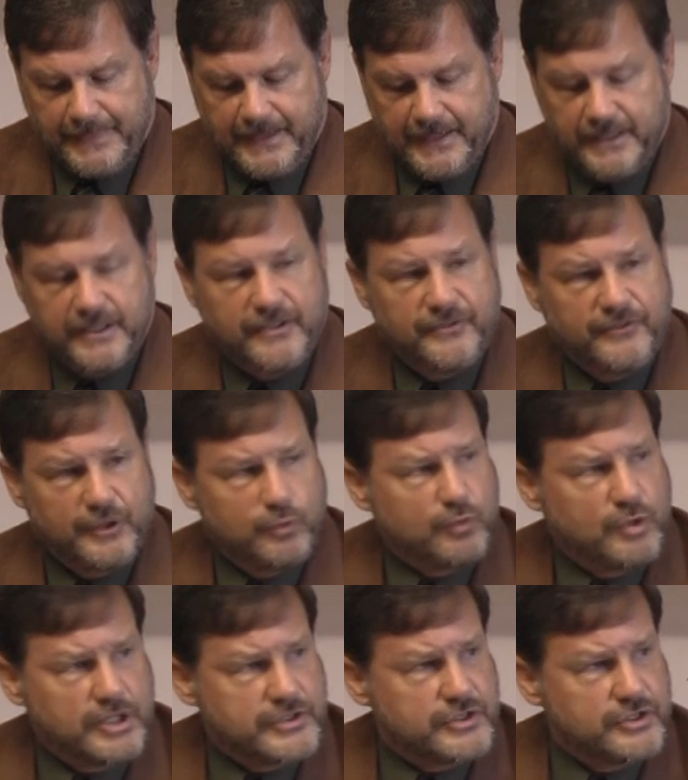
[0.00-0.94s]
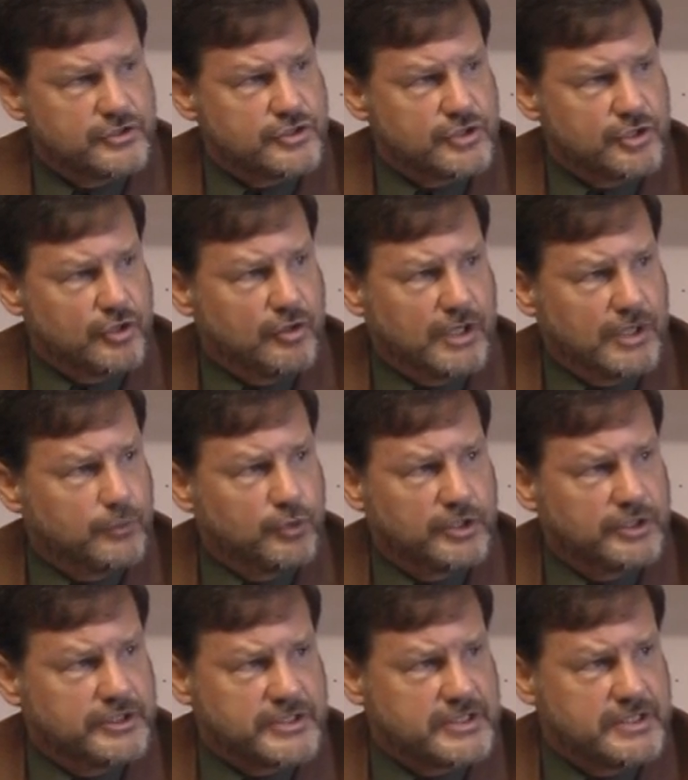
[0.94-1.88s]
And if it wasn't so, I
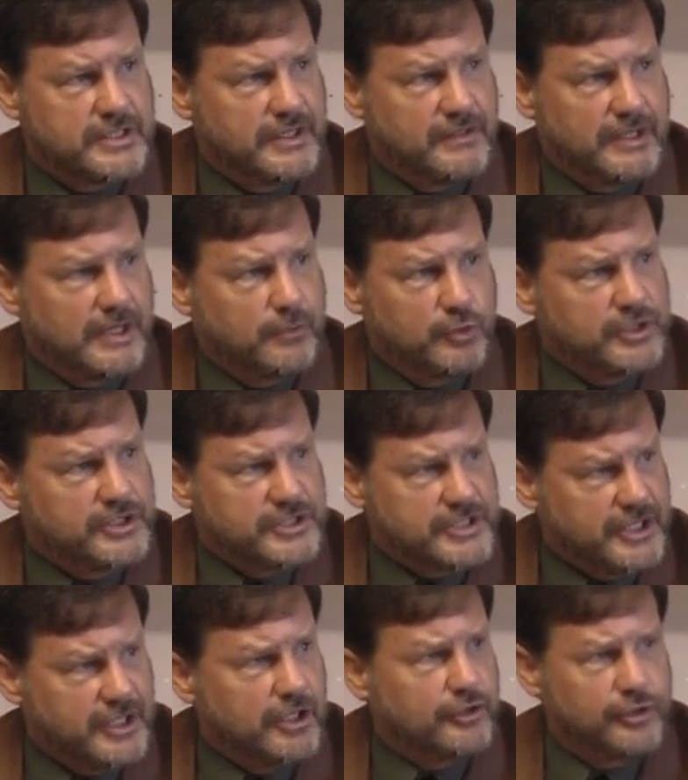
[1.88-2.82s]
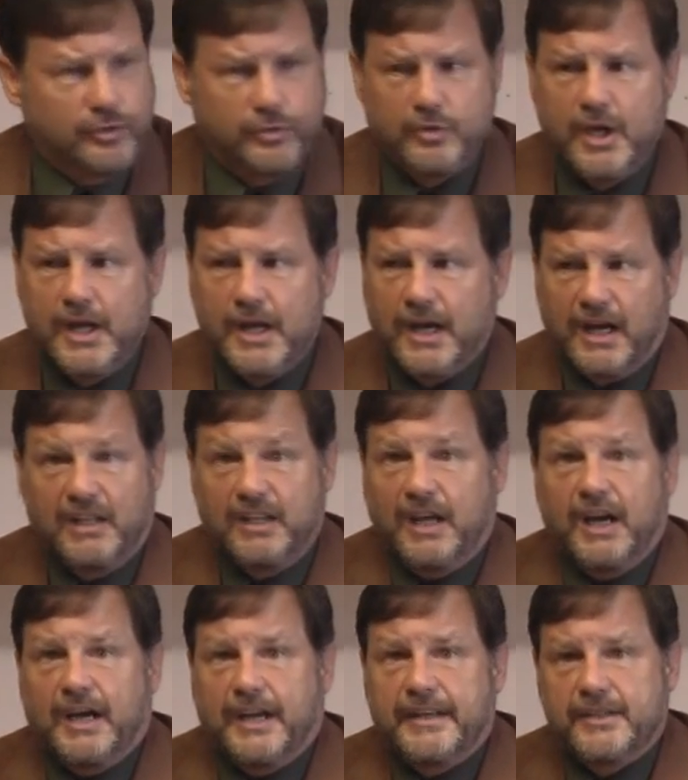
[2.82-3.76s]
wouldn't tell you a
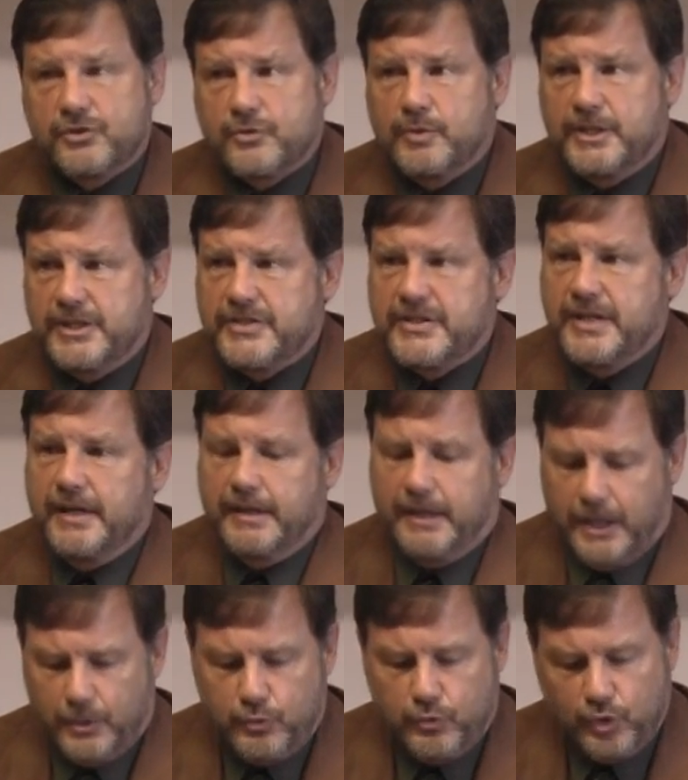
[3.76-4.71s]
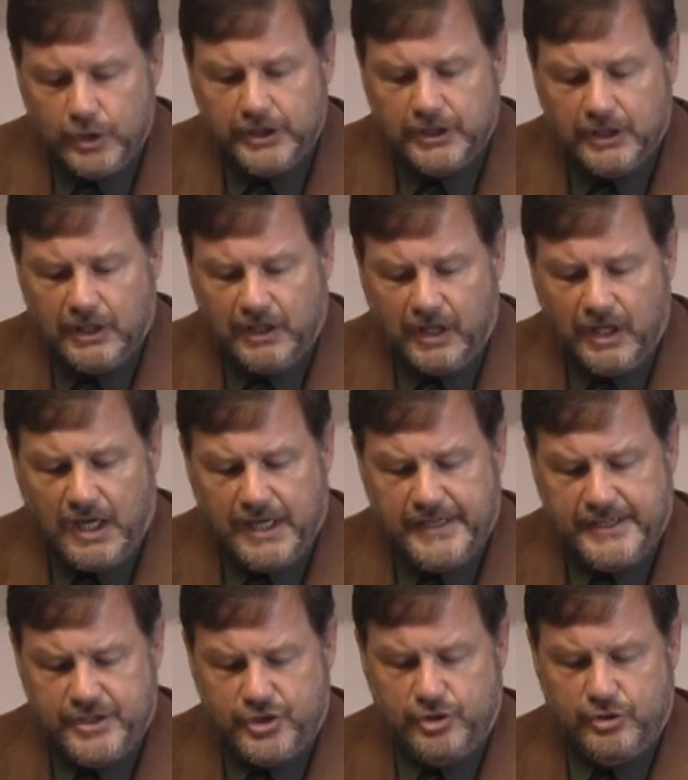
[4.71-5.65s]
lie, is what he's saying. I wouldn't
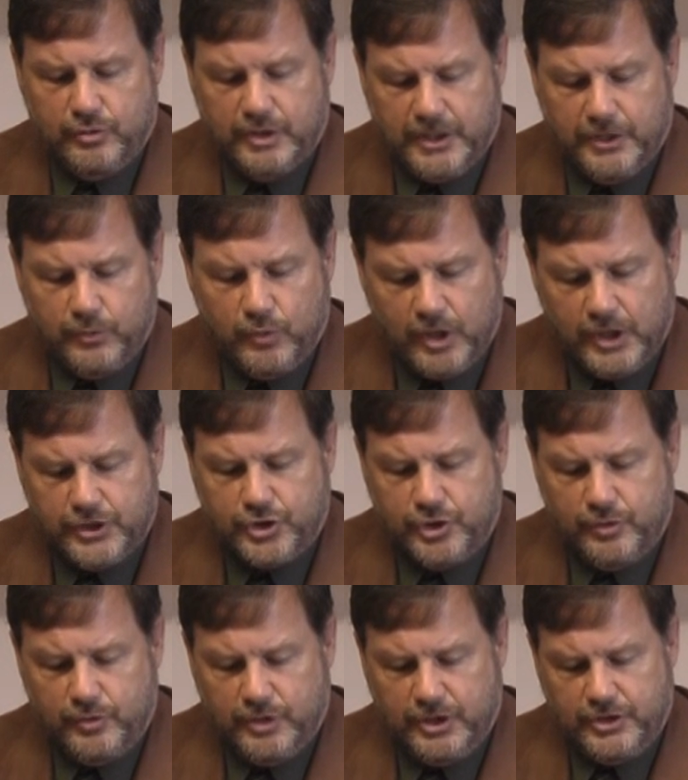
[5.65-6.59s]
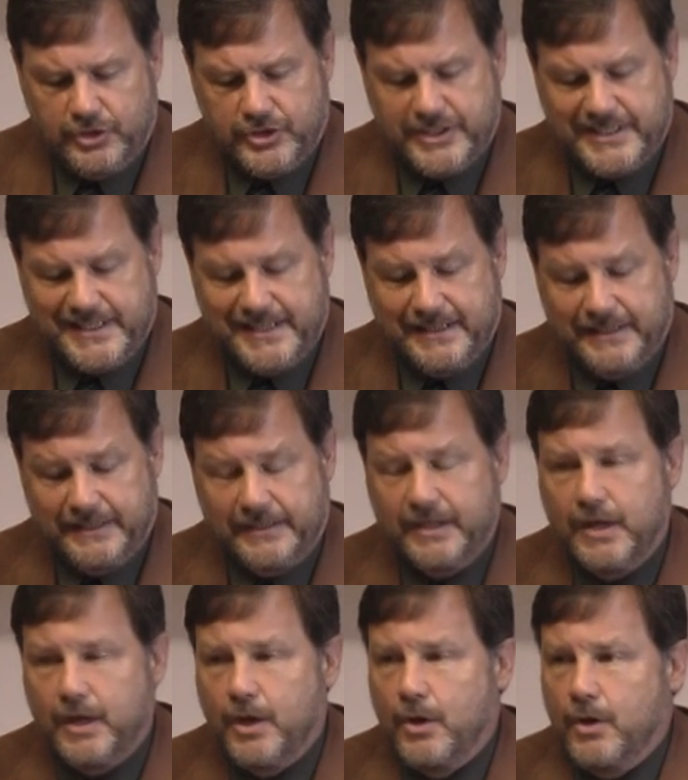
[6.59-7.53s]
lie to you, and I want you to understand
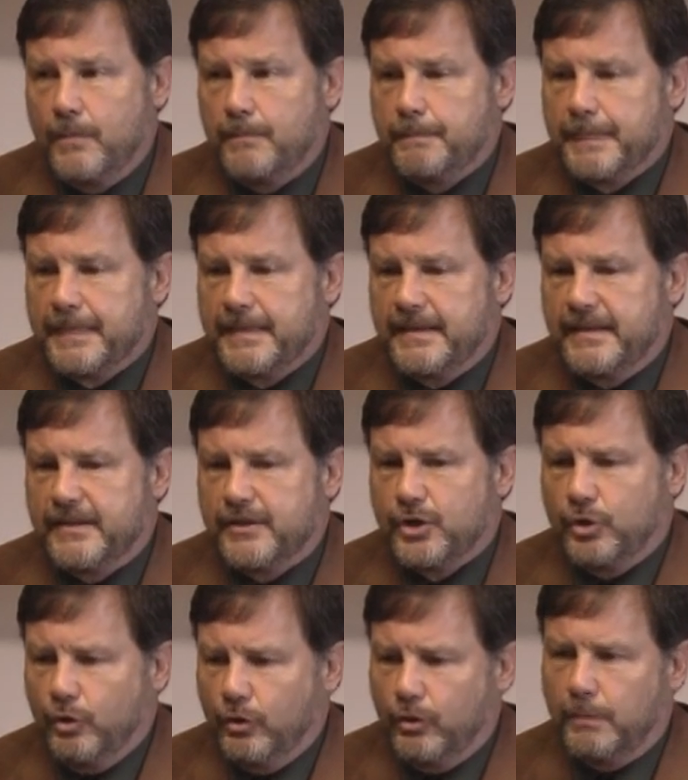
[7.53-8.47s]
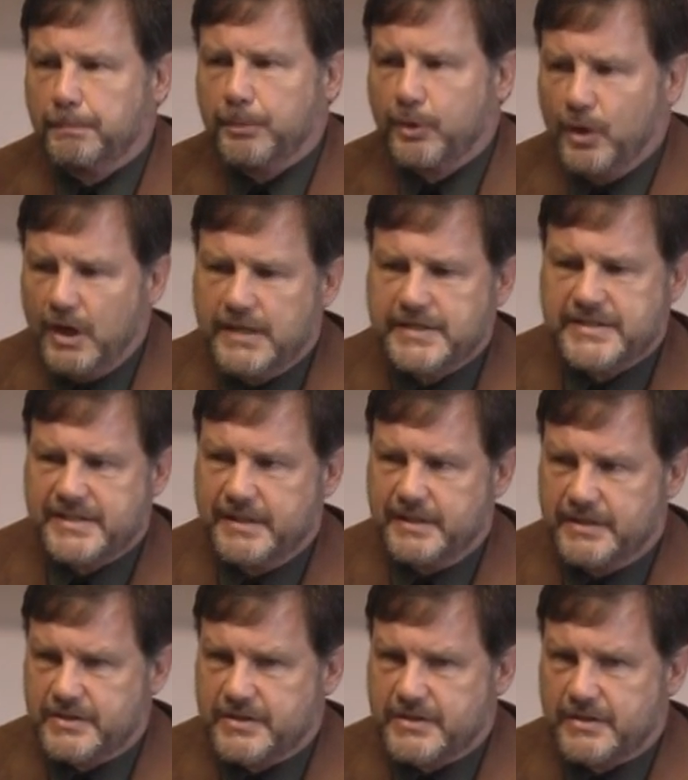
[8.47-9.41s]
the whole
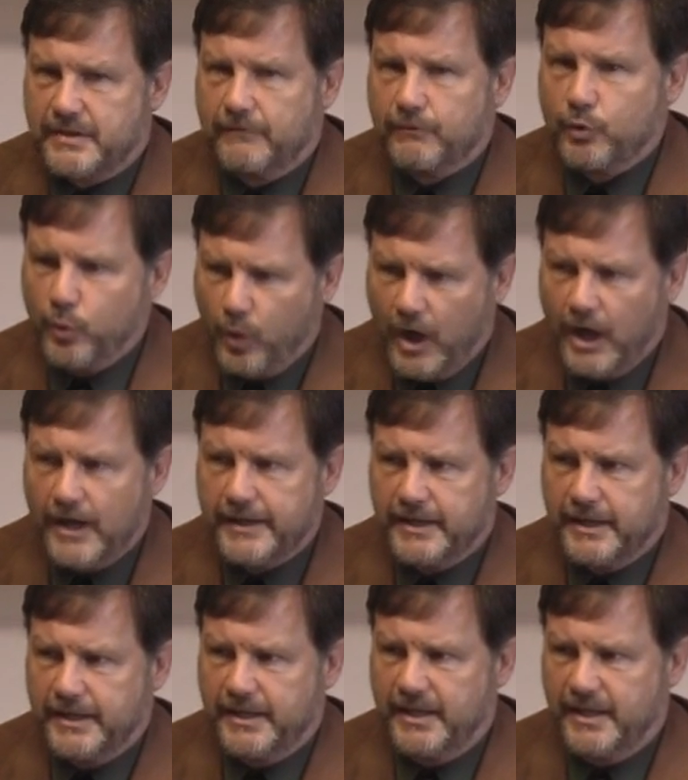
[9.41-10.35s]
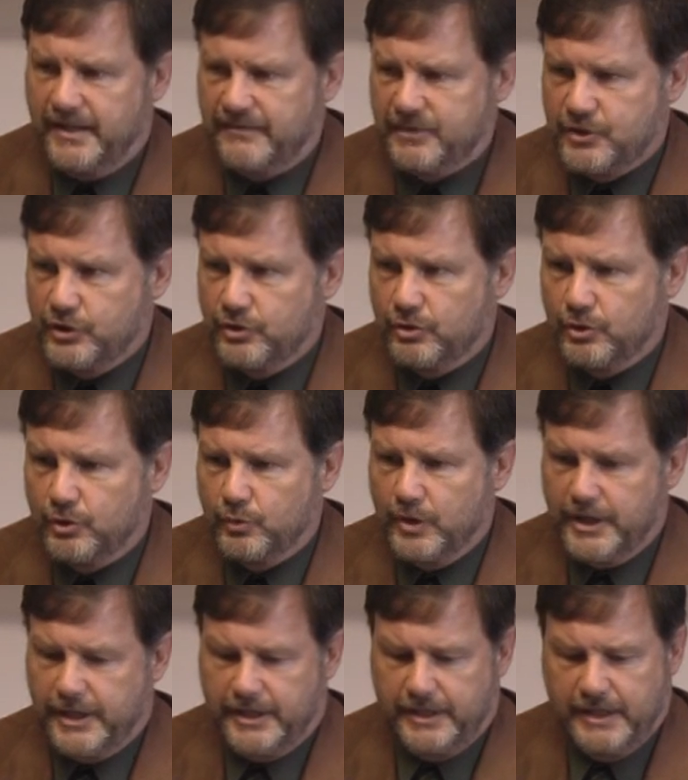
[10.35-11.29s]
process of why I have to go
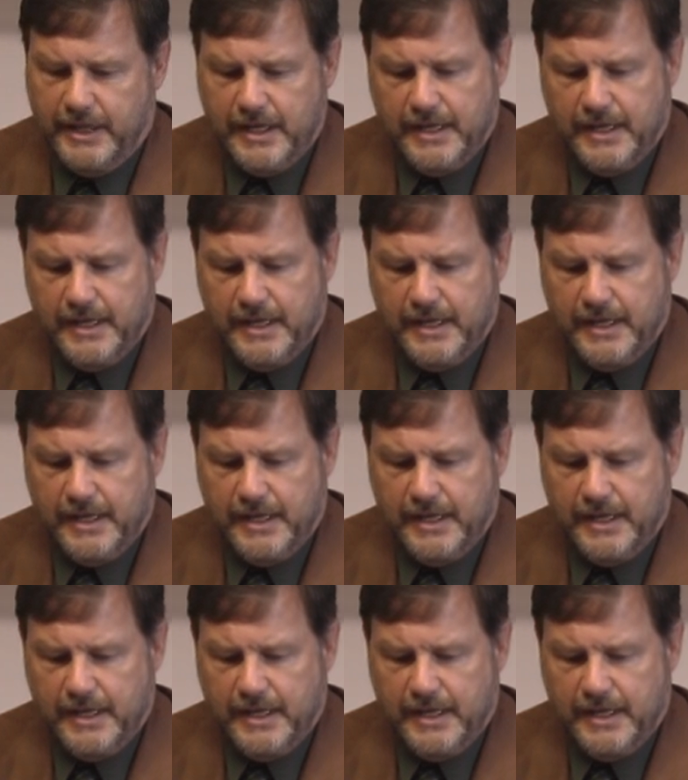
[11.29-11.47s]
away.